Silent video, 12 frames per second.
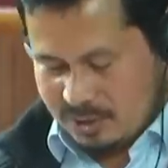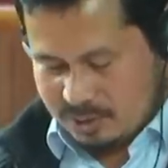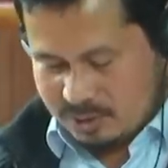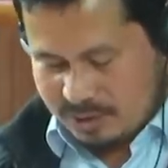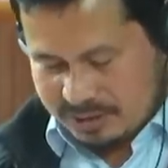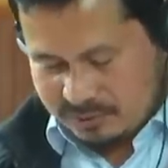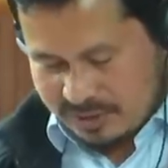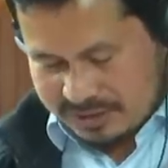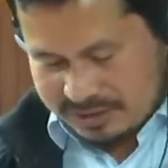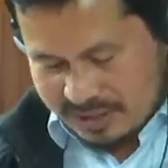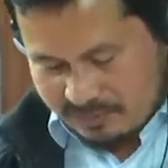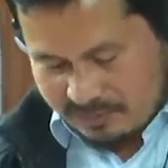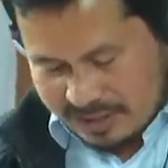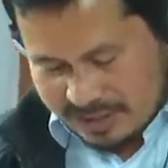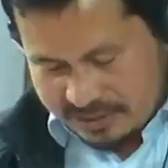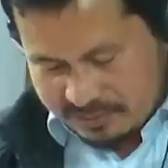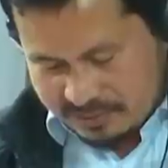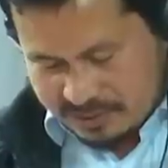So that's why, sir, I would
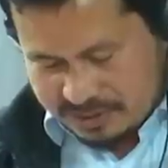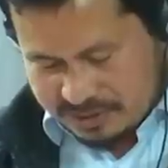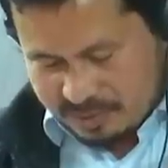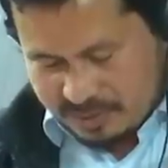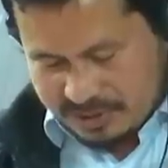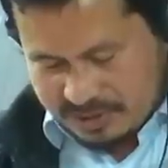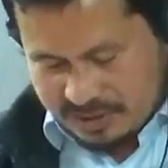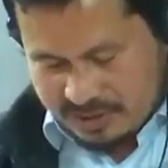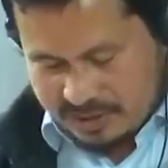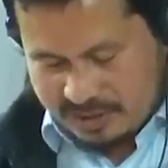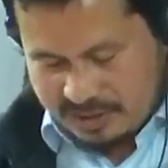like to urge upon the